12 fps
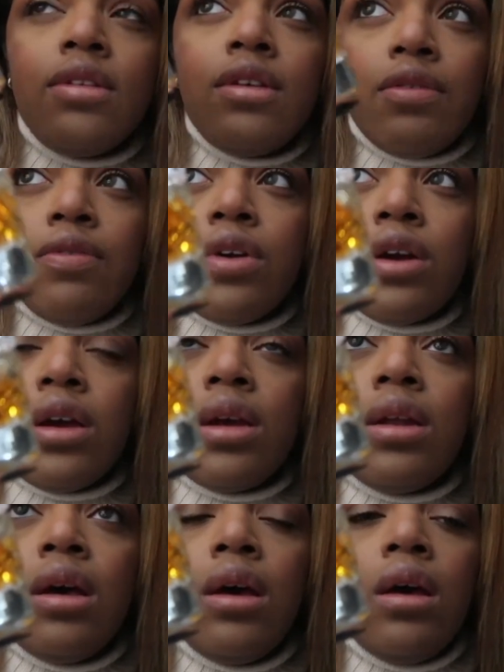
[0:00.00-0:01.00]
different
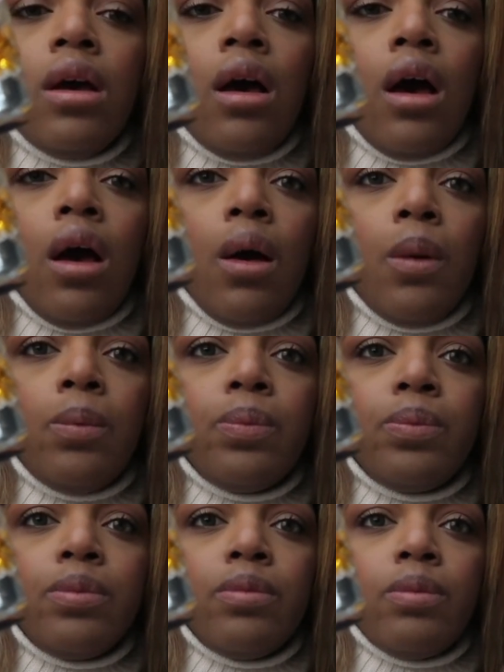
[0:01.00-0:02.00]

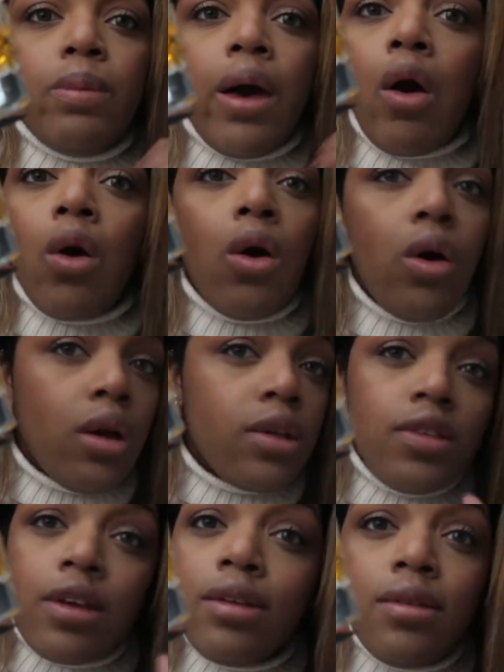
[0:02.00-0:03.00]
um, alcohol
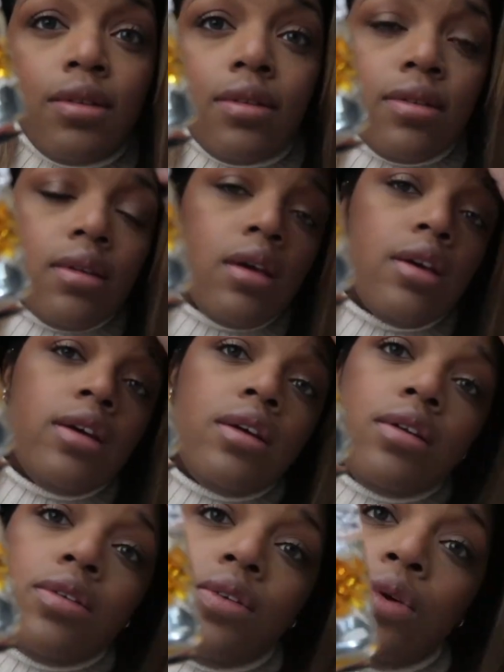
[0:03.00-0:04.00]
scents
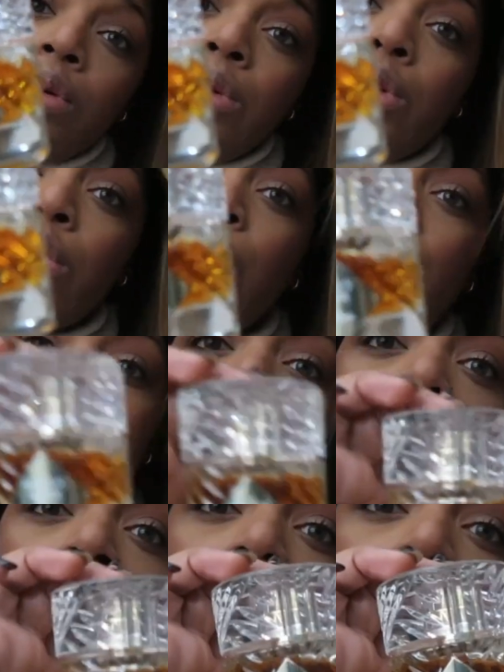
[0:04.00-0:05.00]
to
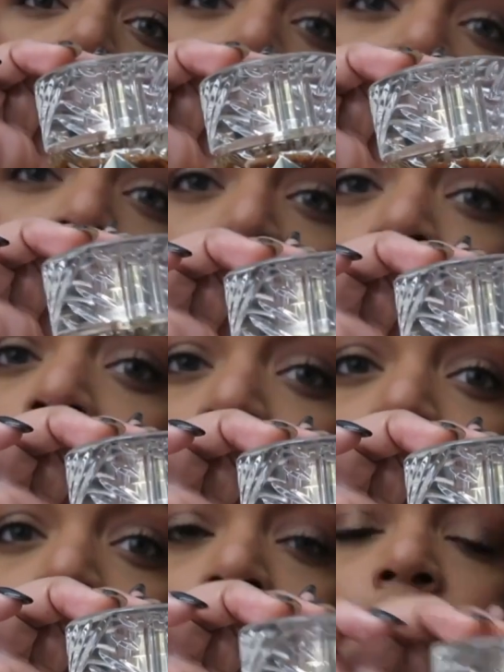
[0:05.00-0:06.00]
create his
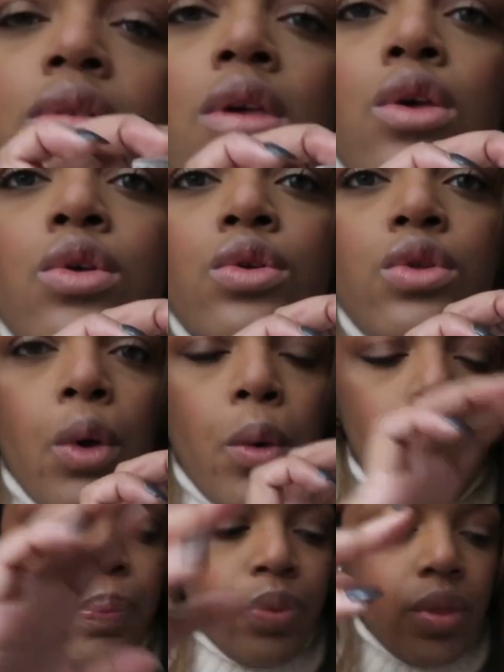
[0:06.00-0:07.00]
fragrances.
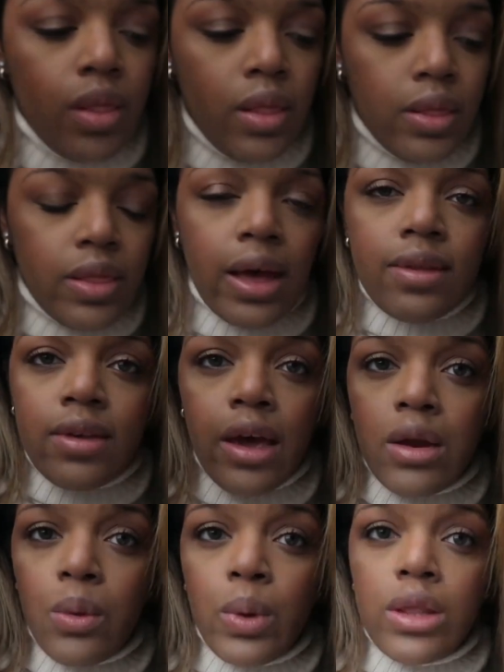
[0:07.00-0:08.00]
So that's
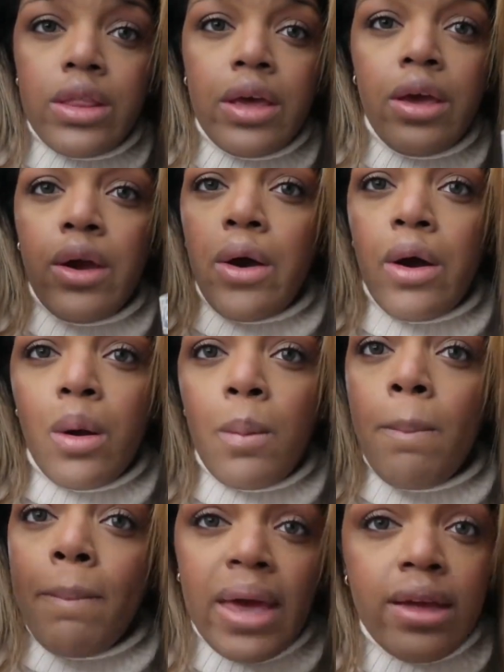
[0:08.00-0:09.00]
kind of what they are
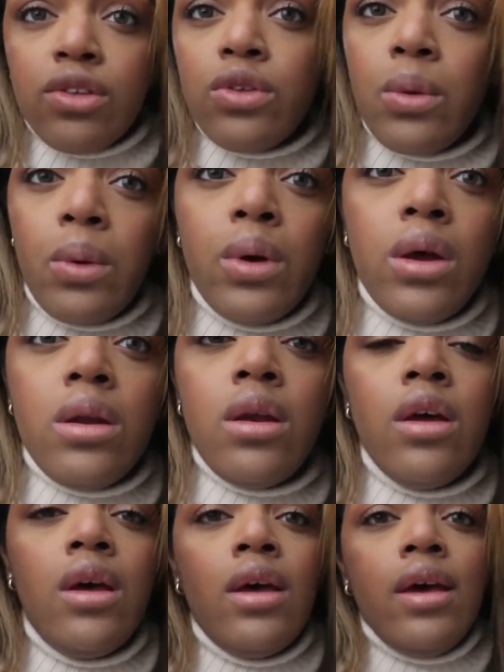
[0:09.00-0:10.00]
based on,
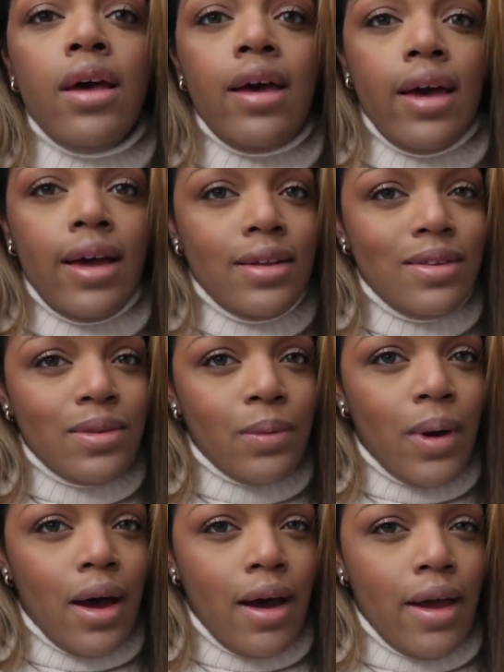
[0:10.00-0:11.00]
hence
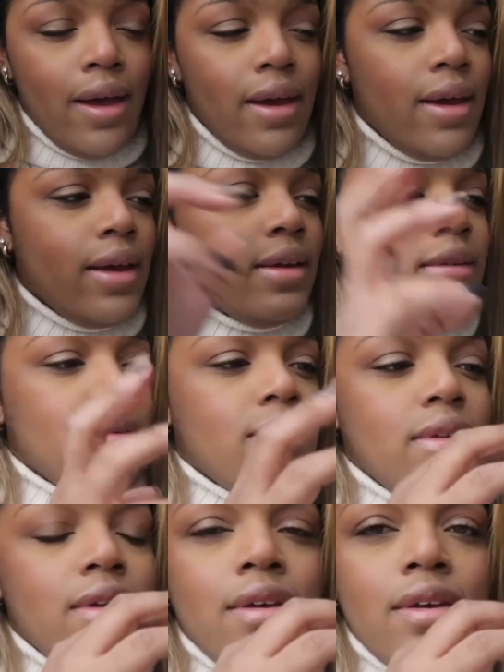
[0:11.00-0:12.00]
why it's